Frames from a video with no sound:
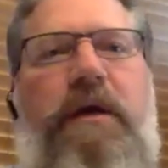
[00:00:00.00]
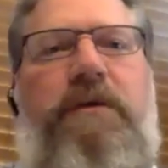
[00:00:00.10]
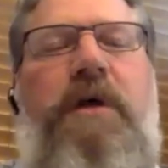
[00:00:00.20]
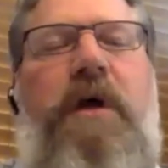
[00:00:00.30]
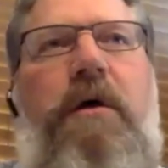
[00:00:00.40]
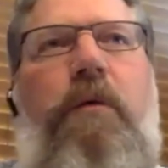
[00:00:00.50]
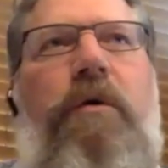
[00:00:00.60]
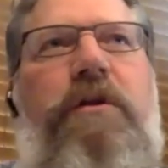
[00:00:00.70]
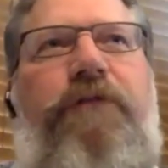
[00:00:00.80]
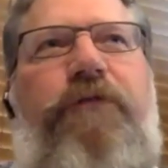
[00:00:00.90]
because
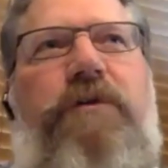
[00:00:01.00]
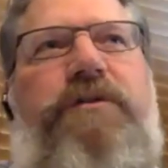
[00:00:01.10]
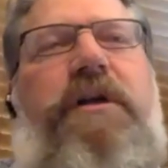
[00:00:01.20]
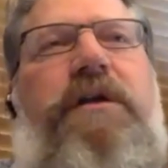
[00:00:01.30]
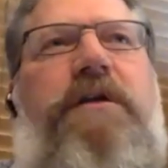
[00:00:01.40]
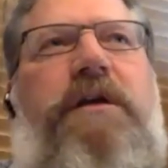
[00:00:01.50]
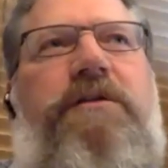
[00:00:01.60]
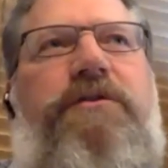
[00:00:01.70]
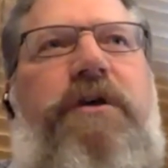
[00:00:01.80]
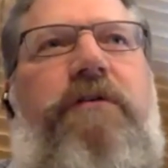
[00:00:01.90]
one of the first things to
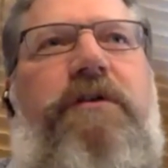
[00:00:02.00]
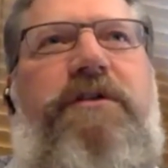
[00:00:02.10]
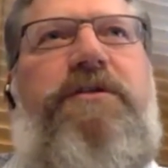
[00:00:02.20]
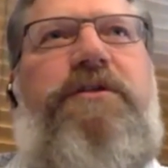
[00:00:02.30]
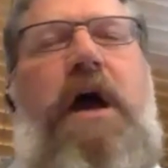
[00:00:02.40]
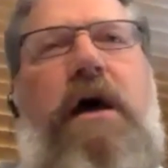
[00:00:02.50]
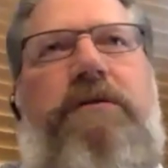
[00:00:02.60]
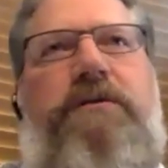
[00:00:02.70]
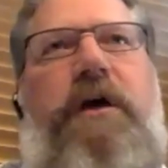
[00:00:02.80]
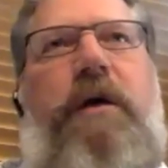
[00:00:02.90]
consider is this
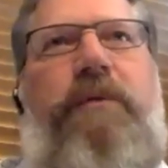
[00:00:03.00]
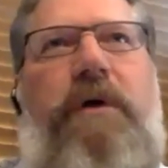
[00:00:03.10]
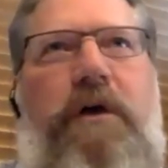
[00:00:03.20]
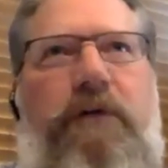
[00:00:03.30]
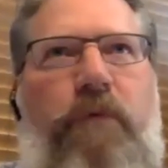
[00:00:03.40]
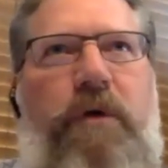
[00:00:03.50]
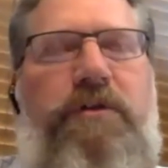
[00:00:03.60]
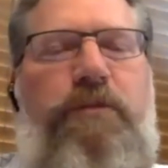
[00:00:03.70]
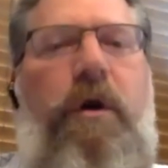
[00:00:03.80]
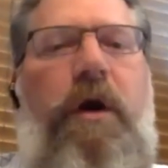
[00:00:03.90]
concept of what a
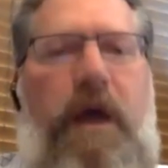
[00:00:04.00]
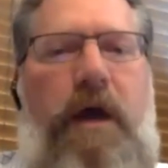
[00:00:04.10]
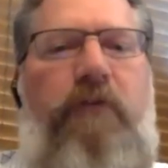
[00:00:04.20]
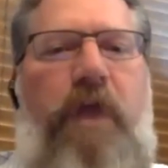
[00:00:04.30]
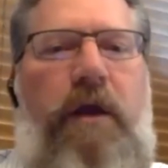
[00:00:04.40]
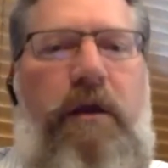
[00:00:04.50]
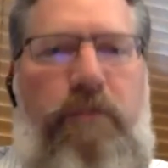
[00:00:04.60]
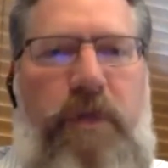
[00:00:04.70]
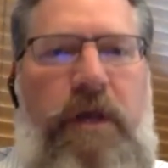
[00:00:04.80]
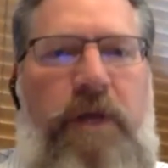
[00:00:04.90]
smart contract can
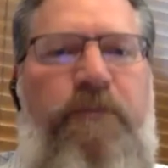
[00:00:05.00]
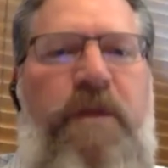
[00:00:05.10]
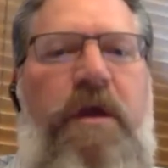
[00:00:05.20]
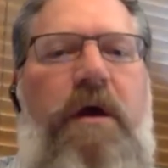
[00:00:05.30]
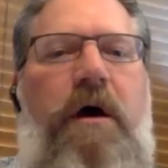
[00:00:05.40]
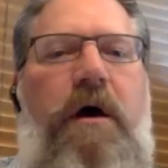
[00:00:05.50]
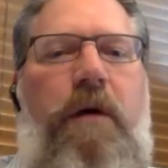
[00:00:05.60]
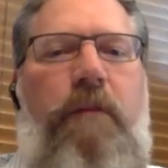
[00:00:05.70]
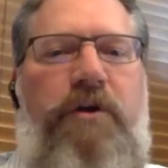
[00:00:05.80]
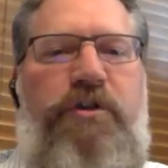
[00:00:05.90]
be.
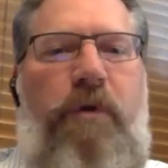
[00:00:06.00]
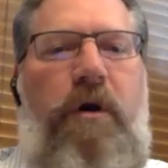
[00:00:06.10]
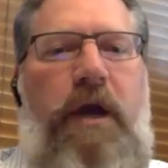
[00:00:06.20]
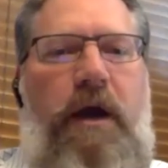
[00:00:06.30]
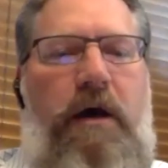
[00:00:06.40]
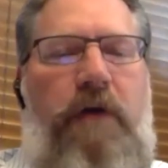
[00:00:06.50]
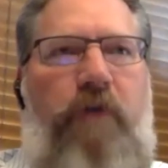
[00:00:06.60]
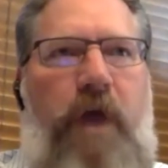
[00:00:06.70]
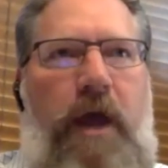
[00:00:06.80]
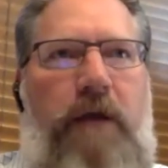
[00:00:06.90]
A smart
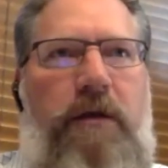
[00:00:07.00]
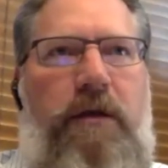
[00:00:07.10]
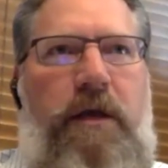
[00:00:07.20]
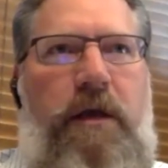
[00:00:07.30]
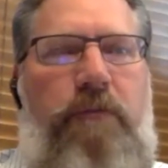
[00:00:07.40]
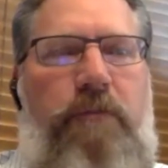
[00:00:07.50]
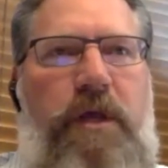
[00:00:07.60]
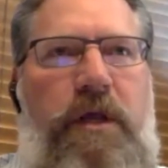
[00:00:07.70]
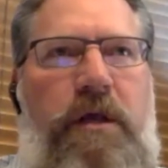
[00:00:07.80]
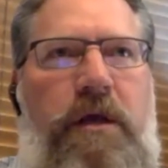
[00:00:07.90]
contract can
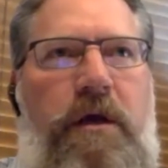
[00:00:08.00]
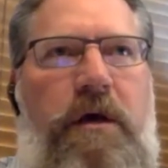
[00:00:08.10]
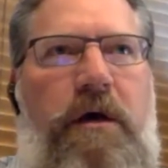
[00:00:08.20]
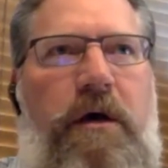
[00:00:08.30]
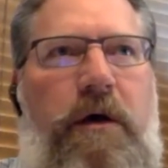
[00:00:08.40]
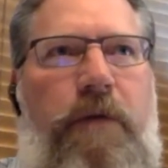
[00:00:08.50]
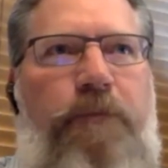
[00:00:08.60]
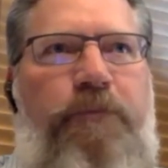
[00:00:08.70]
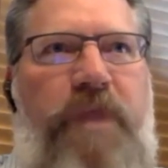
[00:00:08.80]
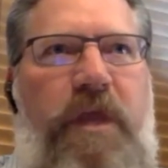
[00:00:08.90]
be
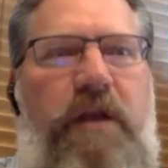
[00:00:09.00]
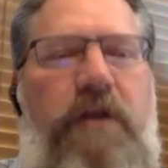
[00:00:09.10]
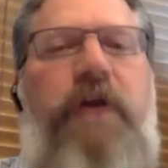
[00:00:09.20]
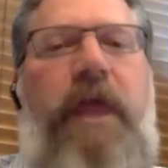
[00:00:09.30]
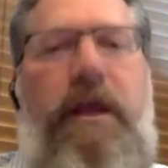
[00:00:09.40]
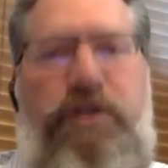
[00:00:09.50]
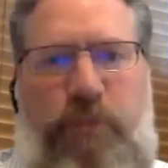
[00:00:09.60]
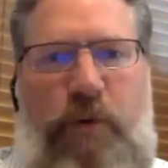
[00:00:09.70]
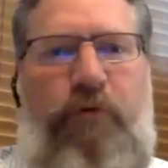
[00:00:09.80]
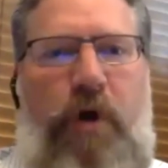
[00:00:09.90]
an
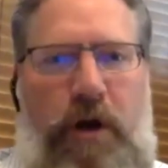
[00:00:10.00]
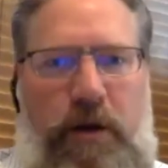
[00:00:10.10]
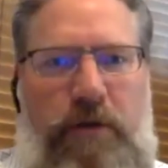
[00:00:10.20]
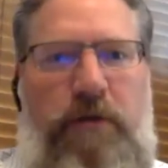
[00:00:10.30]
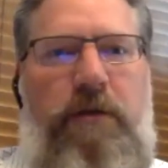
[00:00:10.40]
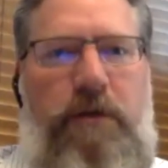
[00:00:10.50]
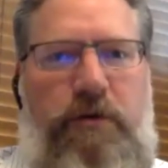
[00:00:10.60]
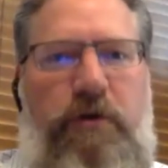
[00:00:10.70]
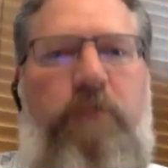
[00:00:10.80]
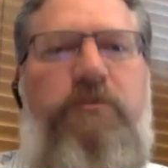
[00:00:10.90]
intangible product in
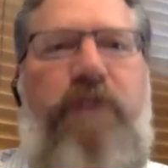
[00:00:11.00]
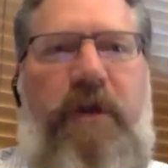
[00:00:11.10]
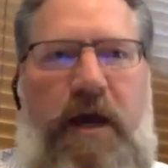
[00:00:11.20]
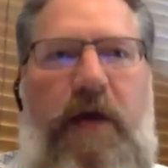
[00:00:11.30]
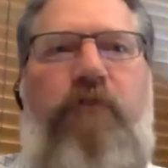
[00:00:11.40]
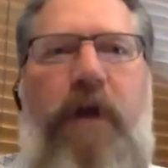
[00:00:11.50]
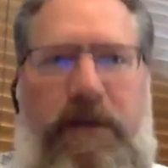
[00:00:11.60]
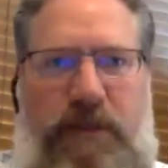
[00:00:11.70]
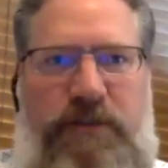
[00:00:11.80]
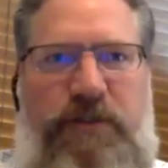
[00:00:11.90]
terms of the
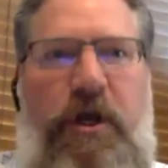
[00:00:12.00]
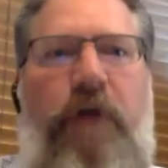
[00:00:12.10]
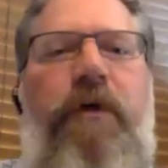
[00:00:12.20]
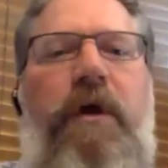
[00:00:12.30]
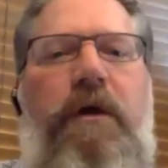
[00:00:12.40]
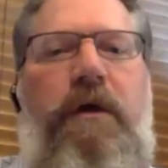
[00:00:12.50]
contract itself.